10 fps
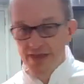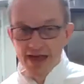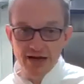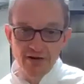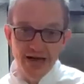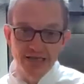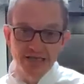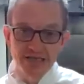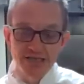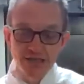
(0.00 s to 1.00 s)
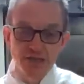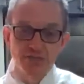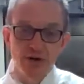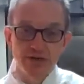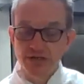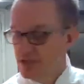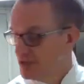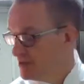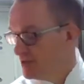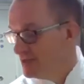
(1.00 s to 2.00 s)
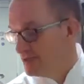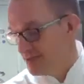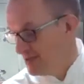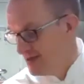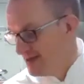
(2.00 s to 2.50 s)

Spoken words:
that grated smoked cheese